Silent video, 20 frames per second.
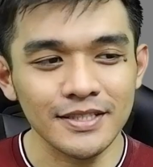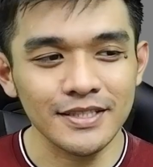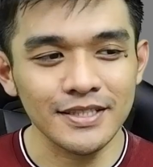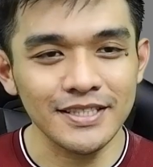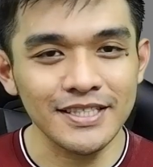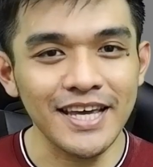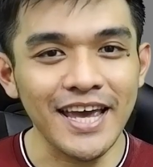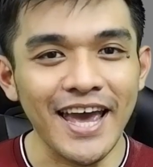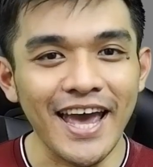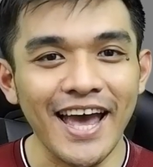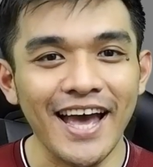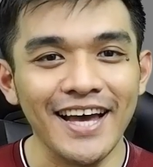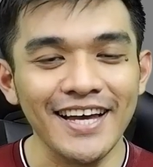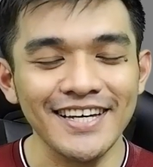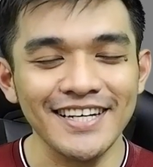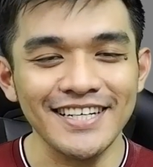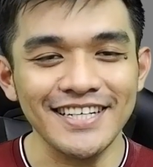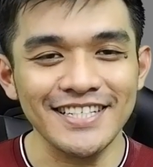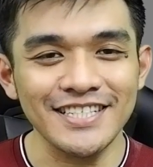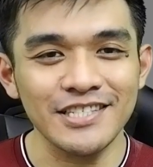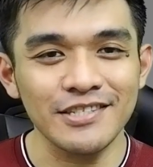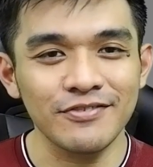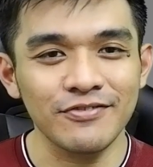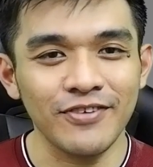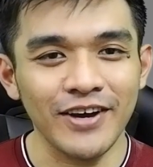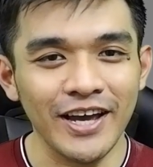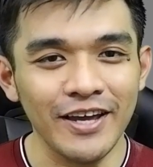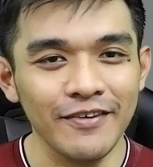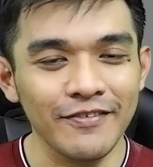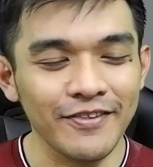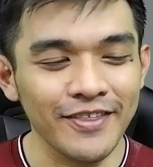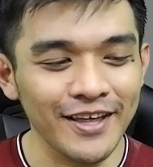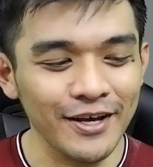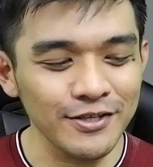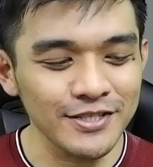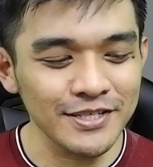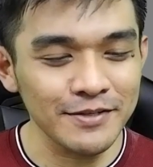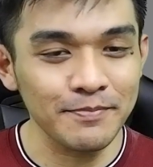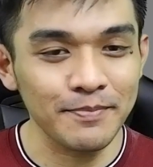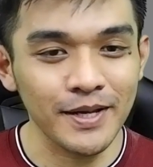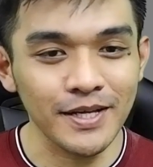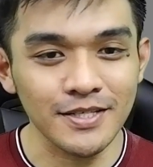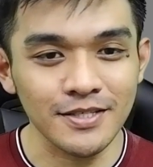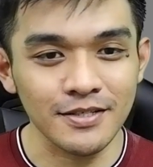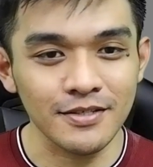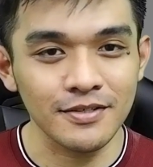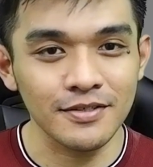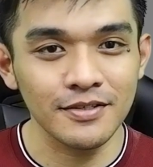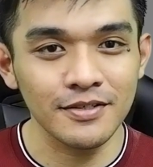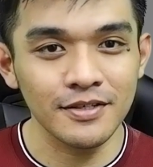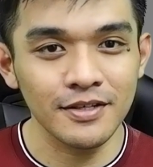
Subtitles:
Yeah, it's 5,000 peso.